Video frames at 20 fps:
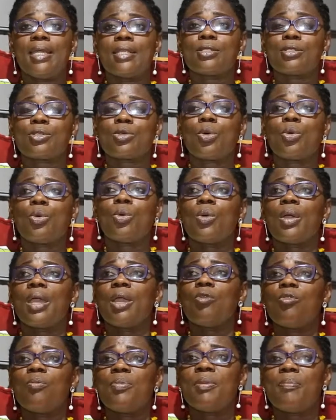So
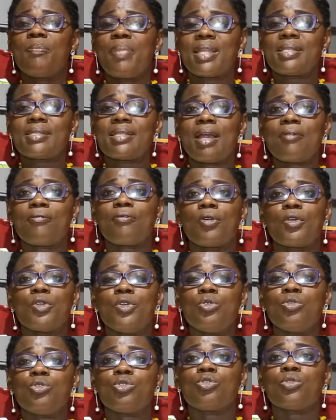it will be better for
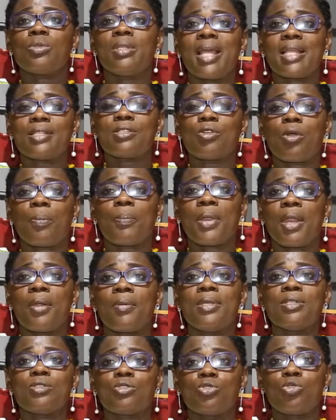you to let your
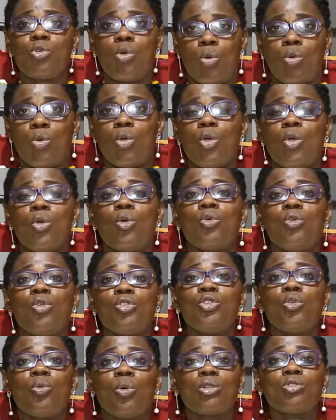parents know
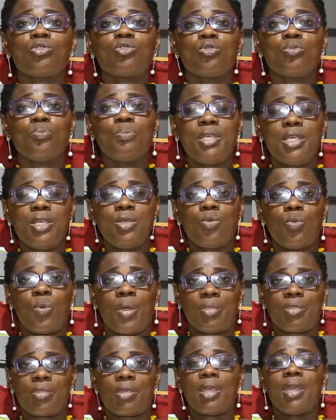who you want to be
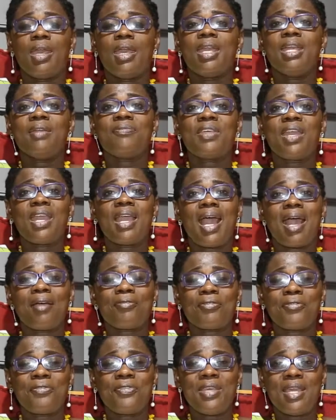with. If they
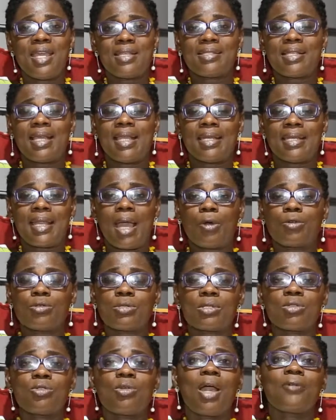have fears and doubts,
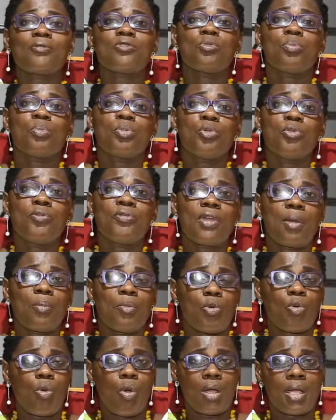you have to prove
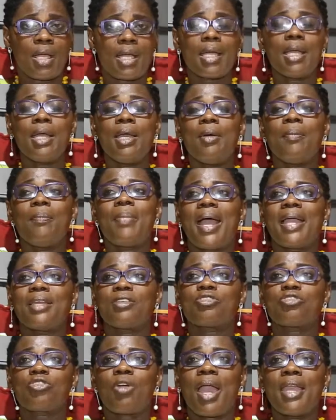them wrong by
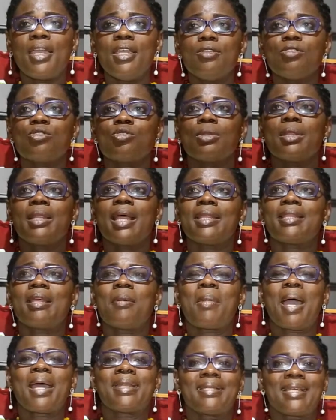trying to let
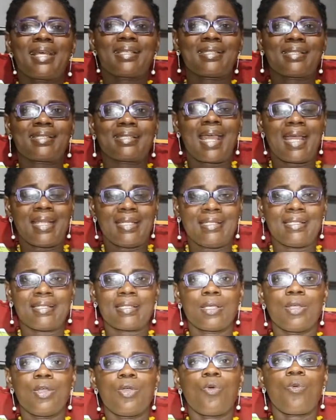them understand
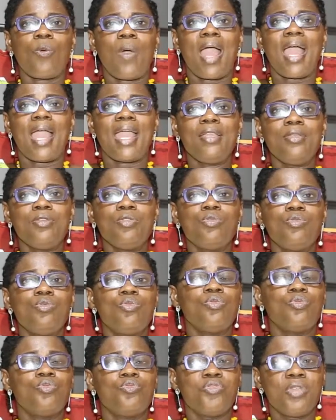why
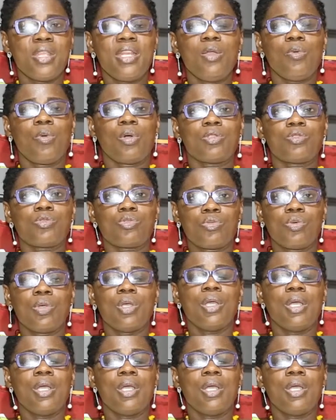you really want to